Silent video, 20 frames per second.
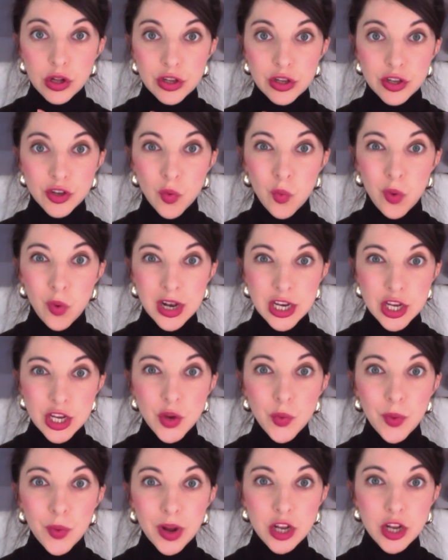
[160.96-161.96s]
So what you
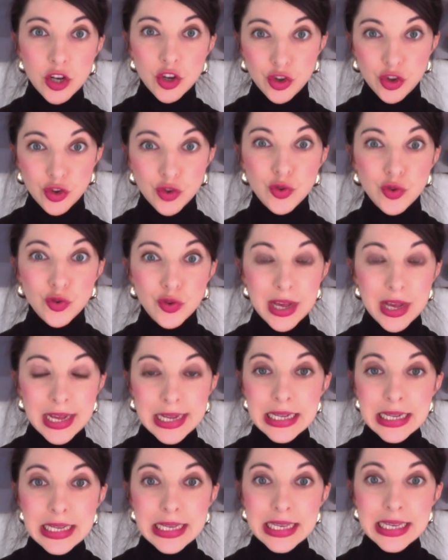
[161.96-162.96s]
want to do
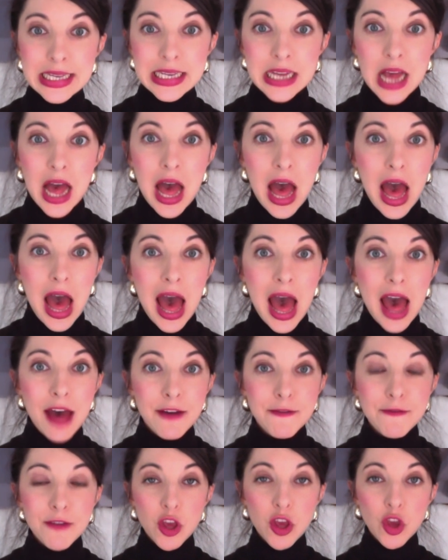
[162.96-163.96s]
is
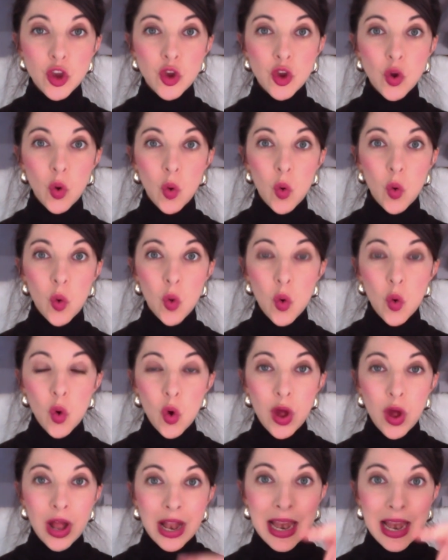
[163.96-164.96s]
have your
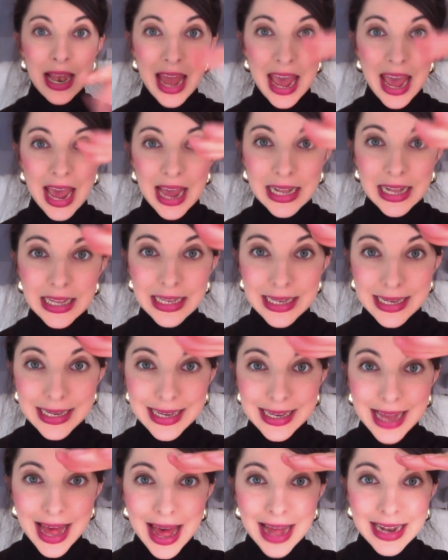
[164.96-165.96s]
lens
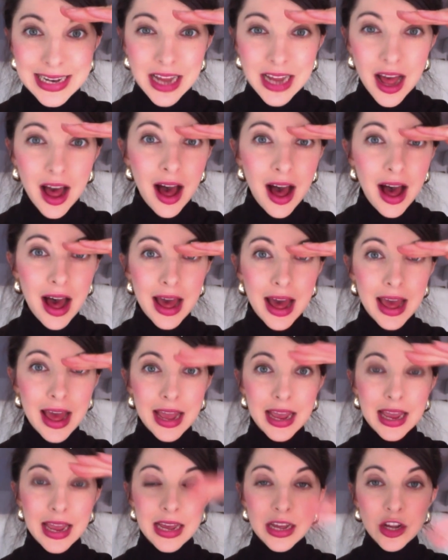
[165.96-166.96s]
at
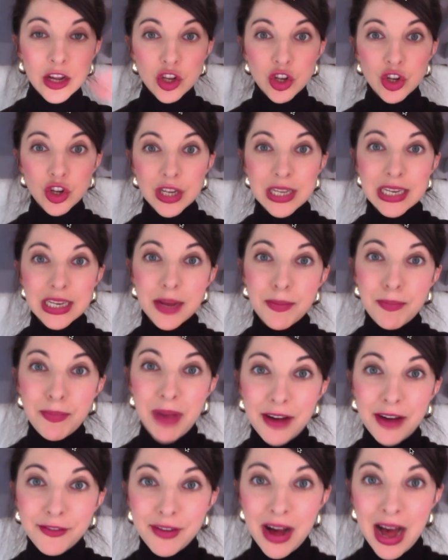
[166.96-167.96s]
eye, just
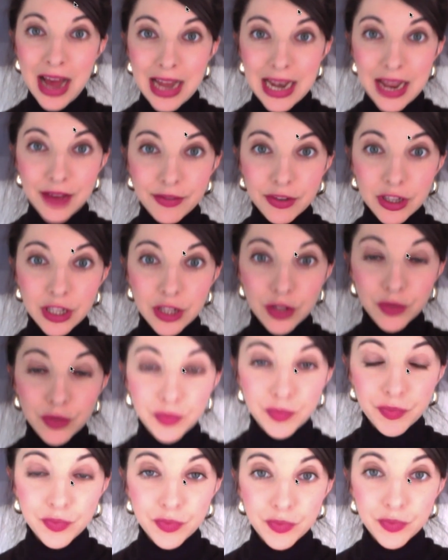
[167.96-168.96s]
above eye level,
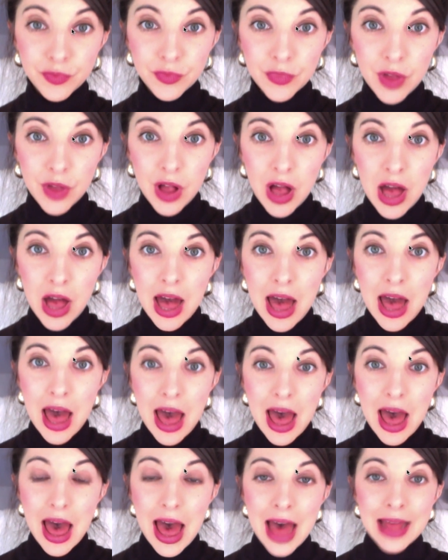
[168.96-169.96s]

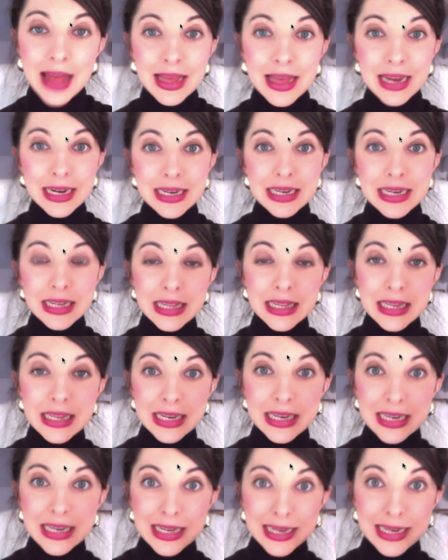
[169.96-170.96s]
and then tilt
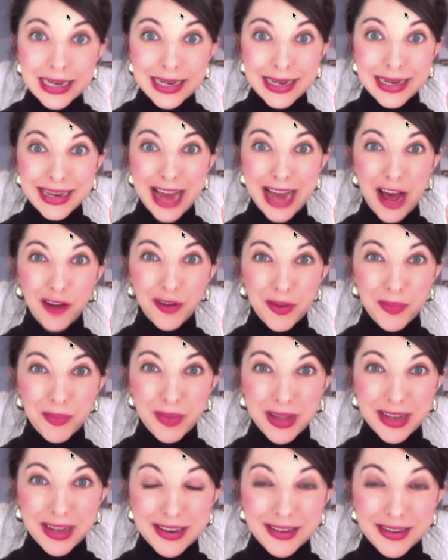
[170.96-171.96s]
it down a
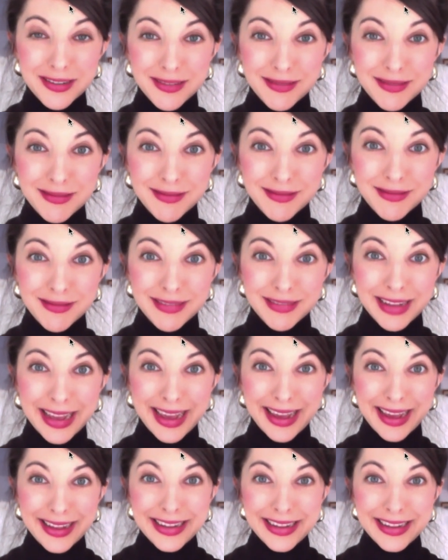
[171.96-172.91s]
bit. Okay.